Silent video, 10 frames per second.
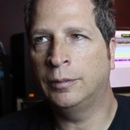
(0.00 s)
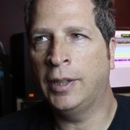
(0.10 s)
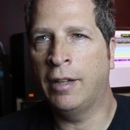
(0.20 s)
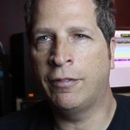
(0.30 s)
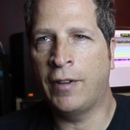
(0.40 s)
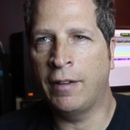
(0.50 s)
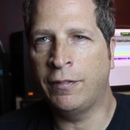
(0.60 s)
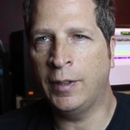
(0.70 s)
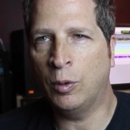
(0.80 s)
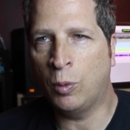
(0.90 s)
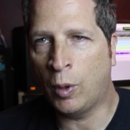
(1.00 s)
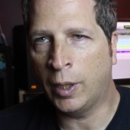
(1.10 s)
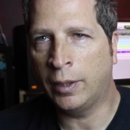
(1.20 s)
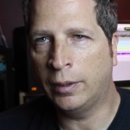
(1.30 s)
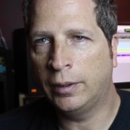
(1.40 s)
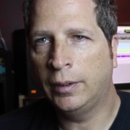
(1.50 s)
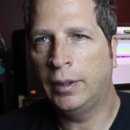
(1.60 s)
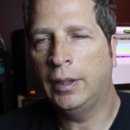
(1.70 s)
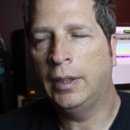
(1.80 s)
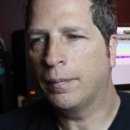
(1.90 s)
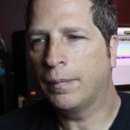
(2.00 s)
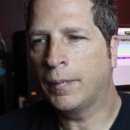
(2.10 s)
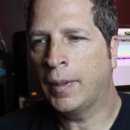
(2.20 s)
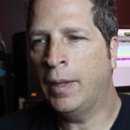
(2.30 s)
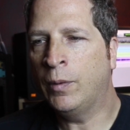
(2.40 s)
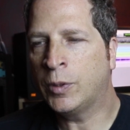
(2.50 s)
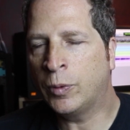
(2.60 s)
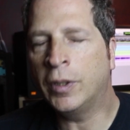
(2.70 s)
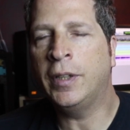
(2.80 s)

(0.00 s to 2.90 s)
We had 5 feet of water. It was